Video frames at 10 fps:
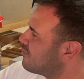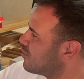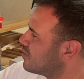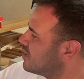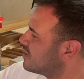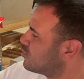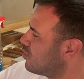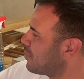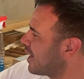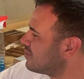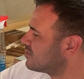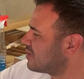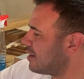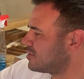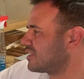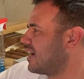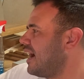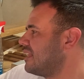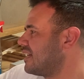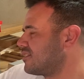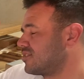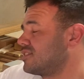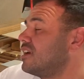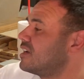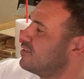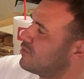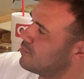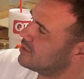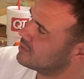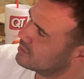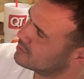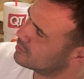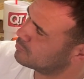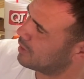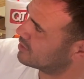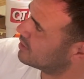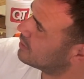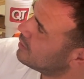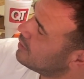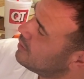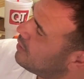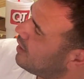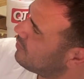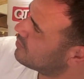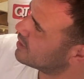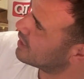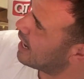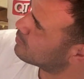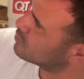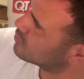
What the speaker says: for the solar panels, I'm just going to highlight, there's a ton of information. This is a spec sheet off the Aptos